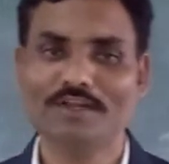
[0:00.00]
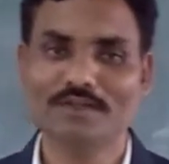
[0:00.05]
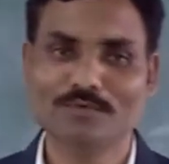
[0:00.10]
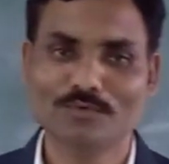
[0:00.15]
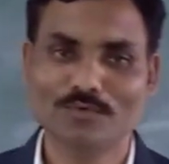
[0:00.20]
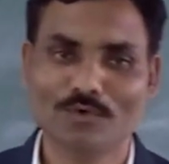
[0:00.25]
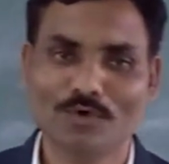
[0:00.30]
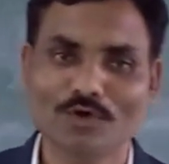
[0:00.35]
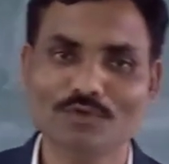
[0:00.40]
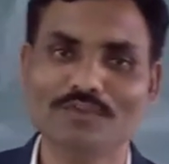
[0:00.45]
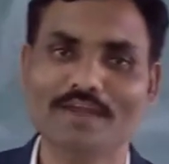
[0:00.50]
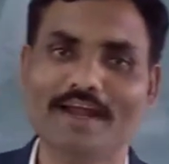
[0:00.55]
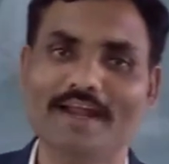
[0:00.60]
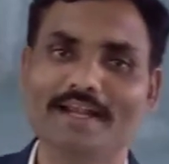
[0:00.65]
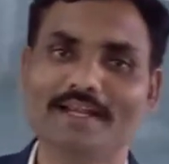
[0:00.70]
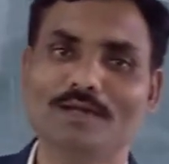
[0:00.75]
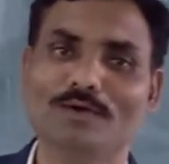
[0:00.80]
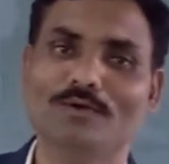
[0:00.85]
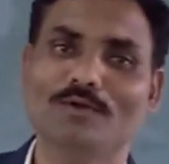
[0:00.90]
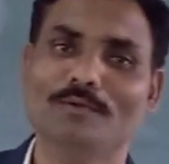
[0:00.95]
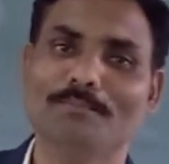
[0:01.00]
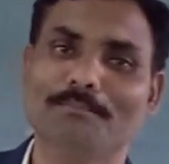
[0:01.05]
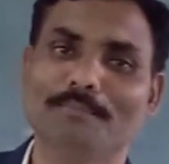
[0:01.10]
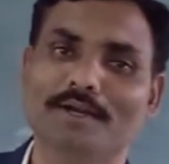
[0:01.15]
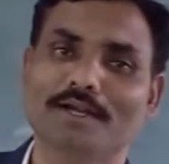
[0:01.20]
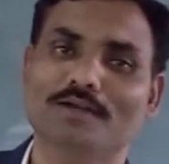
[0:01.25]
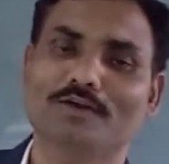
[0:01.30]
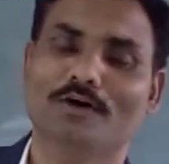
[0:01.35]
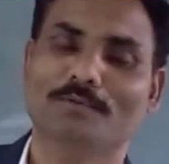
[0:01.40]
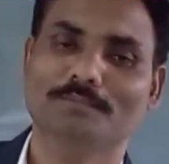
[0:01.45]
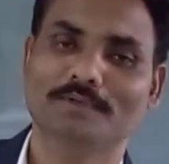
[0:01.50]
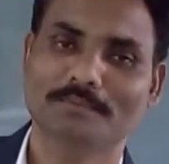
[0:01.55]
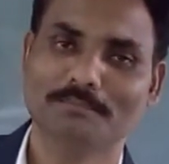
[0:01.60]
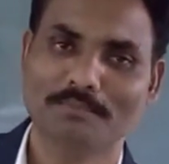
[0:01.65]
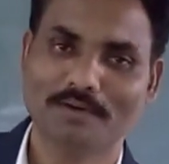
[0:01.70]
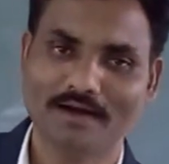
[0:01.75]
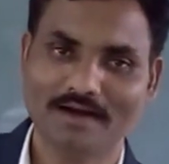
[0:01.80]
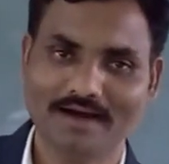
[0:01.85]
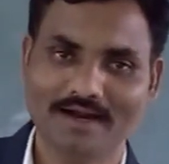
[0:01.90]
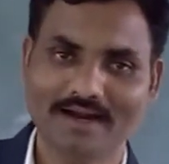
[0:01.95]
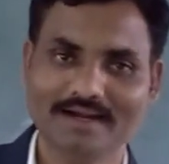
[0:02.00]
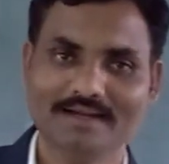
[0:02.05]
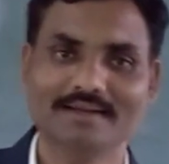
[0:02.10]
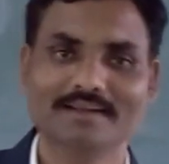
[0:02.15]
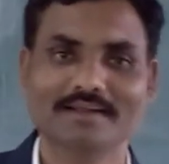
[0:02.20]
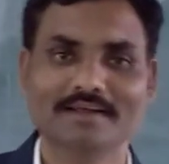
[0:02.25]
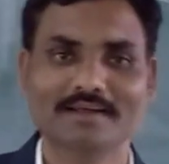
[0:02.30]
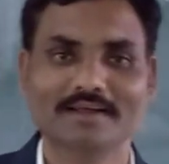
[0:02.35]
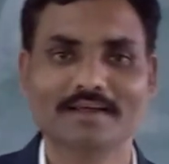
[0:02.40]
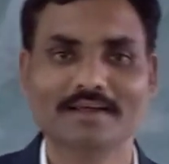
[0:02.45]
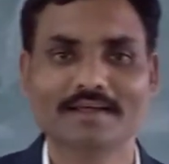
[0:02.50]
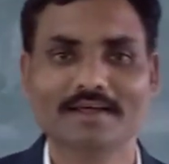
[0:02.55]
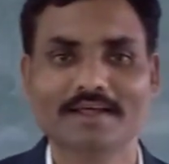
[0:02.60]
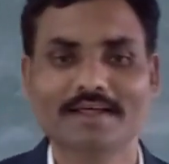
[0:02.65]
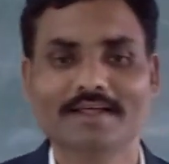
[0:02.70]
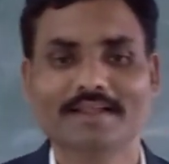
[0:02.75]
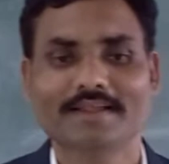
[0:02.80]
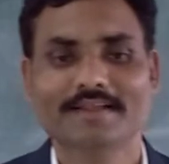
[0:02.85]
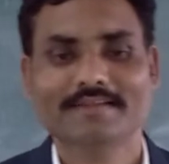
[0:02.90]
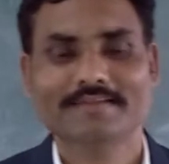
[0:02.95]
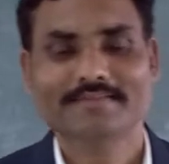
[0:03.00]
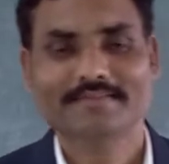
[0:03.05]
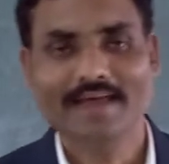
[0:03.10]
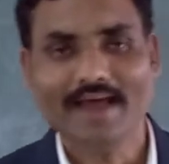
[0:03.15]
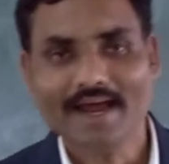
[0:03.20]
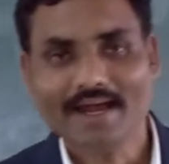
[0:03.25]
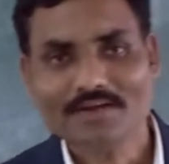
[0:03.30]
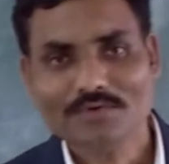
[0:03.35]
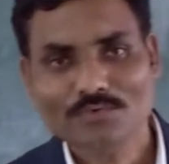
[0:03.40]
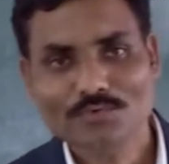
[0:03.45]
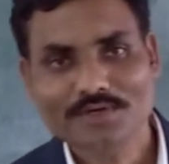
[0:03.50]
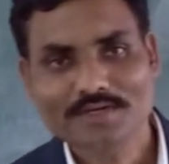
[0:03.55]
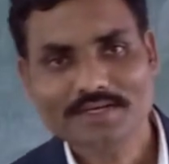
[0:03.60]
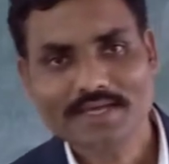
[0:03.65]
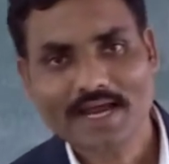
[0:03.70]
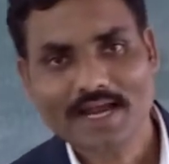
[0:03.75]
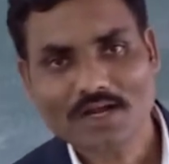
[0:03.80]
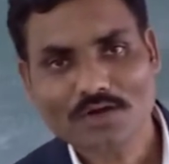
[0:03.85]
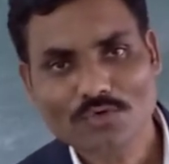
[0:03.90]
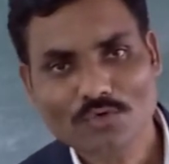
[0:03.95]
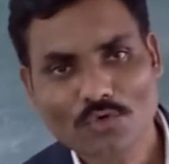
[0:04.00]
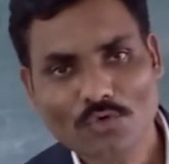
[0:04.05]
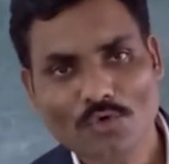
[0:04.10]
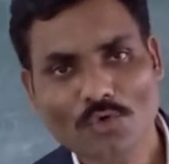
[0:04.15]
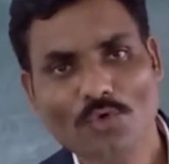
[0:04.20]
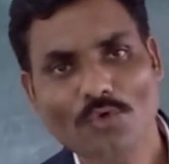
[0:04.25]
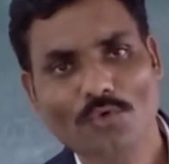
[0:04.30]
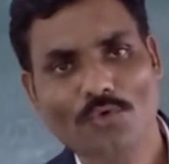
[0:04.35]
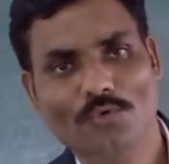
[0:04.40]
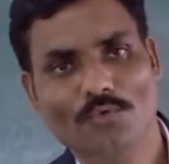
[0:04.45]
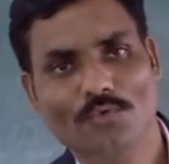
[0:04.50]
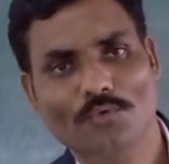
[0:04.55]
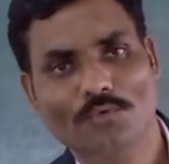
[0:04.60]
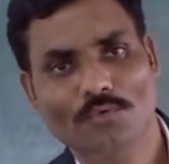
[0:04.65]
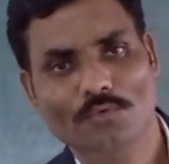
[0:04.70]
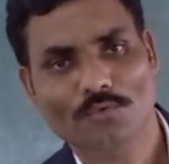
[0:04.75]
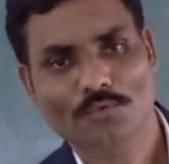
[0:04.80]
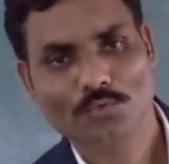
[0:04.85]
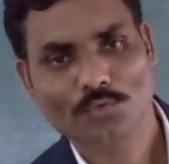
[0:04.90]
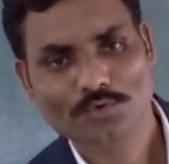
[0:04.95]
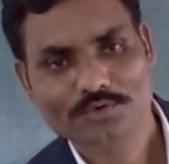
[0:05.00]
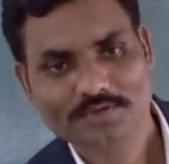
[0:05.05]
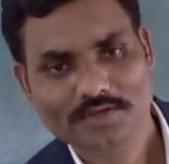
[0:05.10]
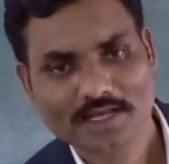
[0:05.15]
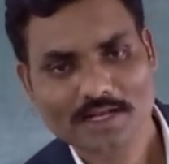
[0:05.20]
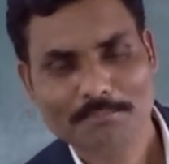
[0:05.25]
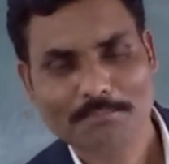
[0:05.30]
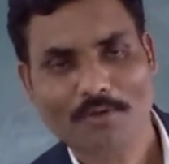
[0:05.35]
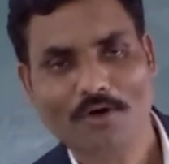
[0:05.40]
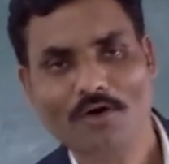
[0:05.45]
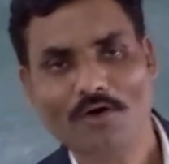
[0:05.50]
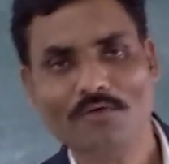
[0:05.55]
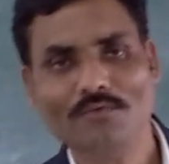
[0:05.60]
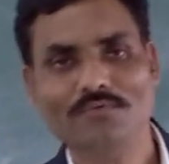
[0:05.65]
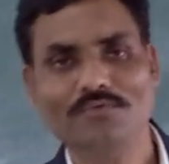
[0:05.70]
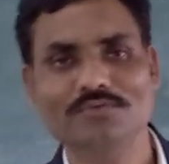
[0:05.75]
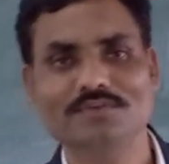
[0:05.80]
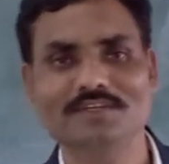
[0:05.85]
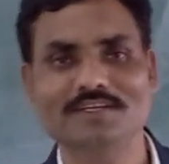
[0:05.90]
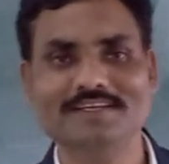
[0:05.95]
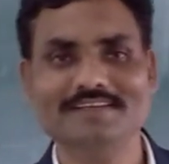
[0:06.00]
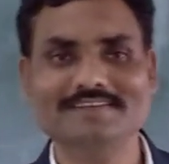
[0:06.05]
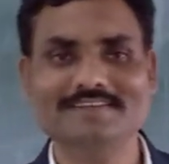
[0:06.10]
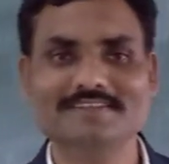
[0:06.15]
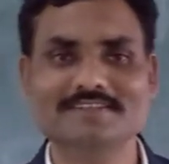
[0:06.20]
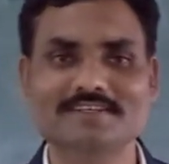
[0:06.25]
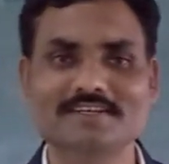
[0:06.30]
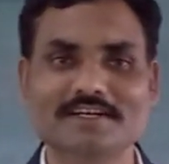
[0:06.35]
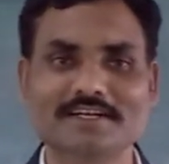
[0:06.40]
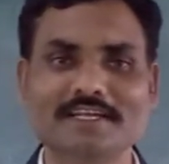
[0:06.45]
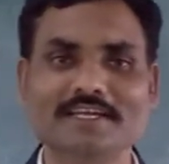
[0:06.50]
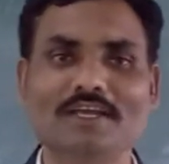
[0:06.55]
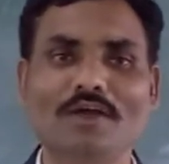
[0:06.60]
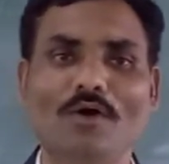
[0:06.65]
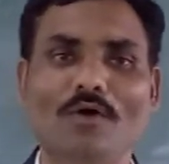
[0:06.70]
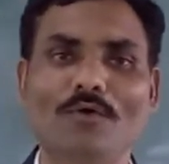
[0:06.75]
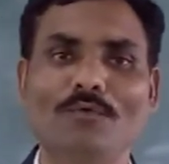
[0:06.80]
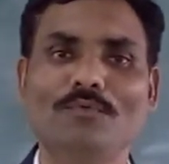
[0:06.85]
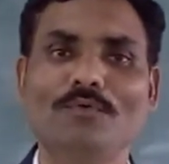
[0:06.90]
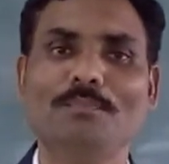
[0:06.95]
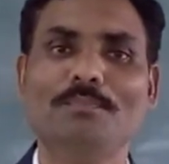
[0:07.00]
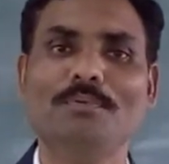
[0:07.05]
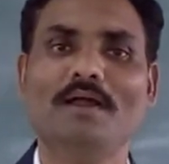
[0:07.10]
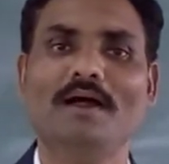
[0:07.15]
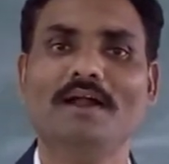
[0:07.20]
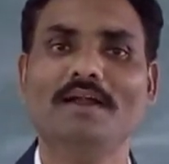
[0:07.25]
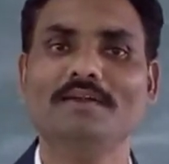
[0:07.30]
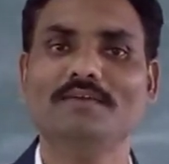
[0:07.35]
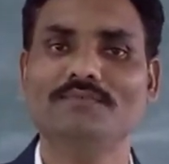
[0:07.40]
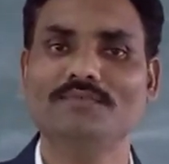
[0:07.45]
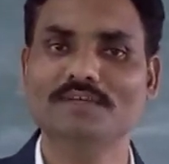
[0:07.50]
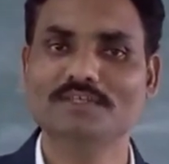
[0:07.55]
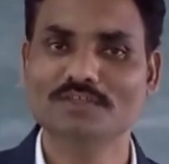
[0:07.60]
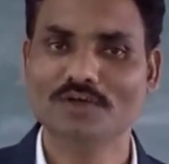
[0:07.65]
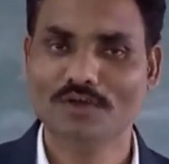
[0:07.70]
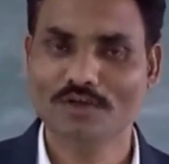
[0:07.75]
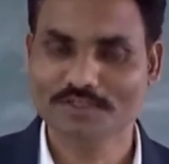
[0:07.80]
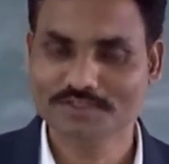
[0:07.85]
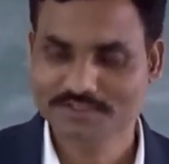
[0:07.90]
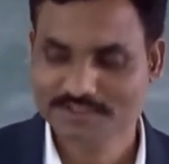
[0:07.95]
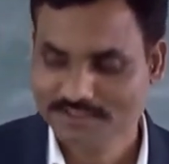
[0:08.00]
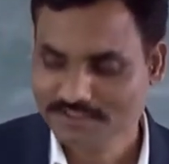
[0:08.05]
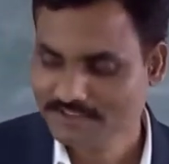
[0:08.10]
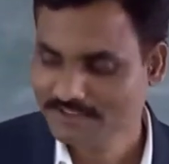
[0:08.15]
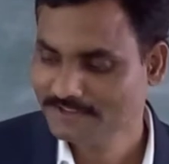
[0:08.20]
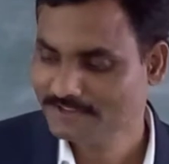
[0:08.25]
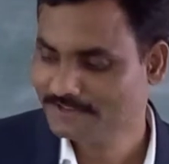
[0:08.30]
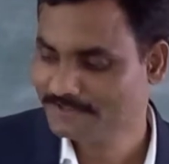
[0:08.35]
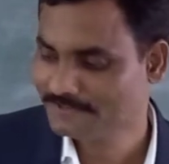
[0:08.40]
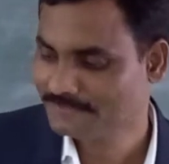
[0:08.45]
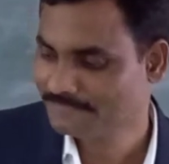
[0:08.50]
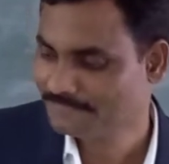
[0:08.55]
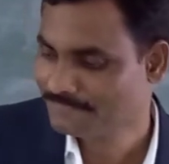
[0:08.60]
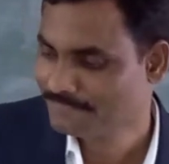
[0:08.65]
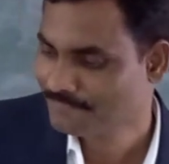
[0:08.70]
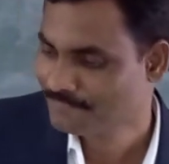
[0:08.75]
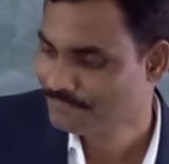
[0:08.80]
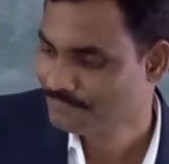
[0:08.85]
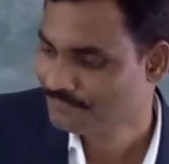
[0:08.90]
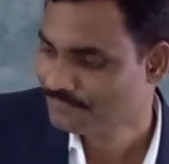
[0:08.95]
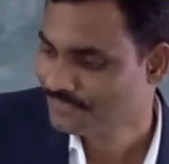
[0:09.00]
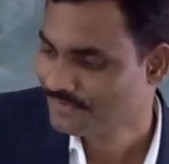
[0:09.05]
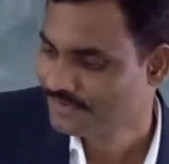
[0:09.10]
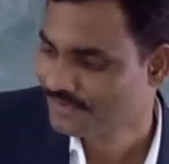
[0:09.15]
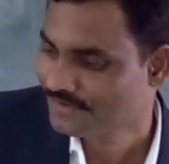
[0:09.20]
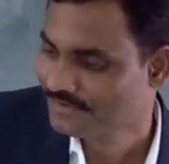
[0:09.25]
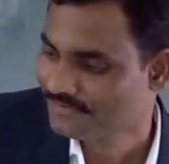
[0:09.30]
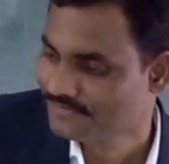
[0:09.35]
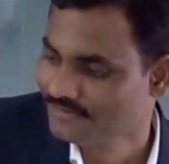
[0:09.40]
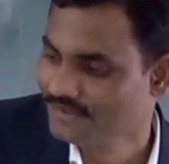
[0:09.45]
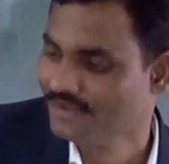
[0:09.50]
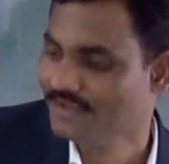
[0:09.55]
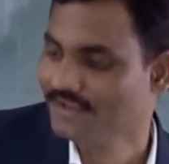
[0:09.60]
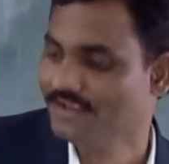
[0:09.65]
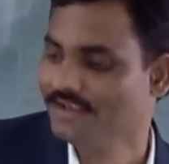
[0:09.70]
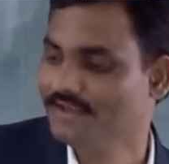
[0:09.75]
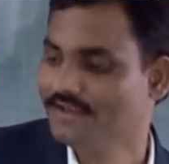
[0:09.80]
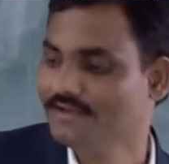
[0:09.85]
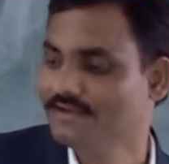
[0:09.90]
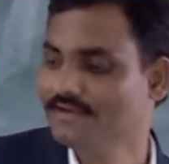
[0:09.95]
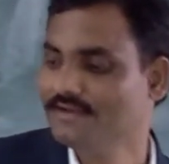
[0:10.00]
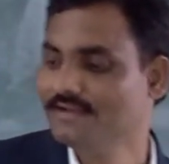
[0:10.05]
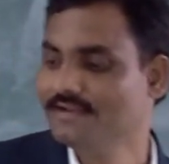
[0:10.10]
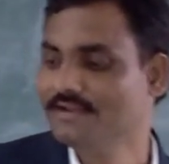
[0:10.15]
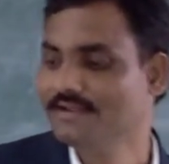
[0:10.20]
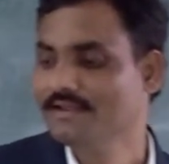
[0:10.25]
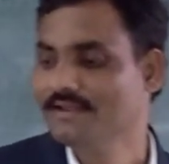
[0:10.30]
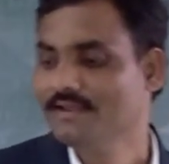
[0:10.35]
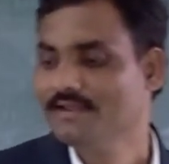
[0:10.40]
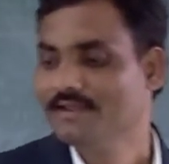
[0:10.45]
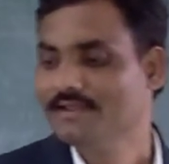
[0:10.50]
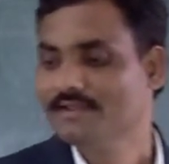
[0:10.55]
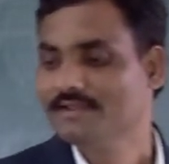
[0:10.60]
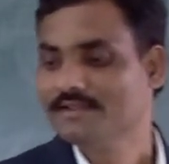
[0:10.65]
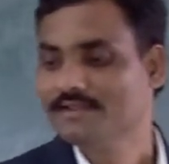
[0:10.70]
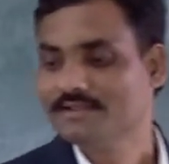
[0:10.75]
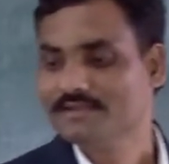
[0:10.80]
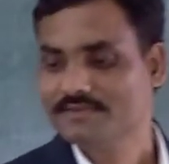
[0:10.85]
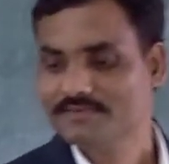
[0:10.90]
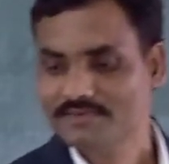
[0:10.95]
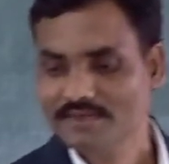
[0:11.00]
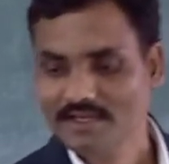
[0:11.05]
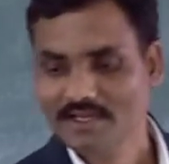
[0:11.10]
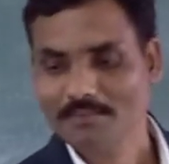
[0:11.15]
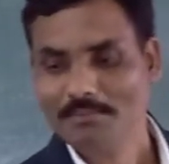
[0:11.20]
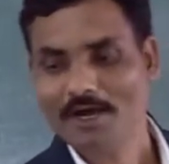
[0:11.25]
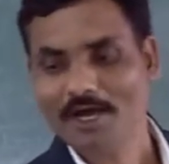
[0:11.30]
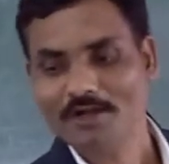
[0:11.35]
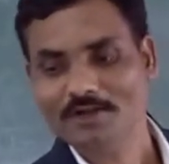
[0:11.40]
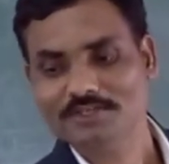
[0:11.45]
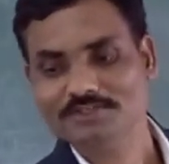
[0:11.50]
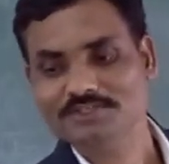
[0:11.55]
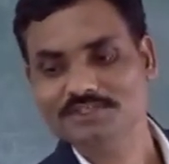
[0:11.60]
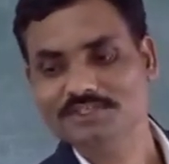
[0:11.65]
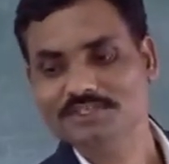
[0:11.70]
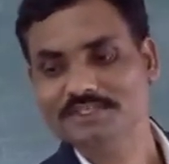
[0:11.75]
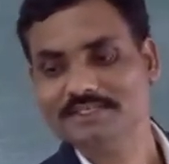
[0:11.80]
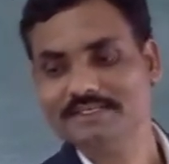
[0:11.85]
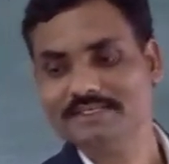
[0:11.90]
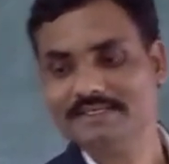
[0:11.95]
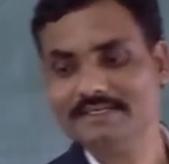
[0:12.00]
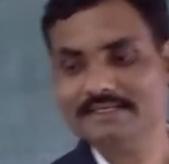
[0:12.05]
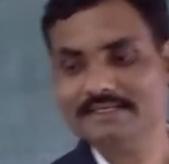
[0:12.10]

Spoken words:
the growth and development of the plant, that we can know with the help of this study of plant physiology. The cell biology,